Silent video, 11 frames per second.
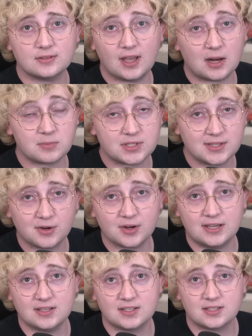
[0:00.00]
and I'm
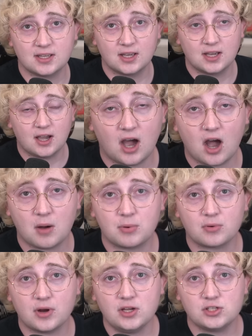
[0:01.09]
serious,
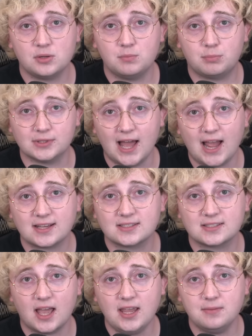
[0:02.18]
Operation Black
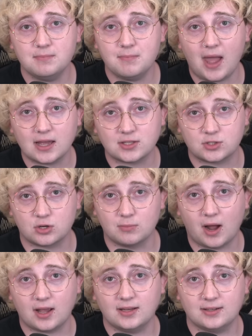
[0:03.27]
Site
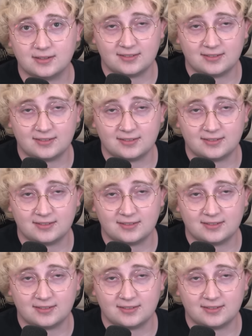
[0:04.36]
Mastermind.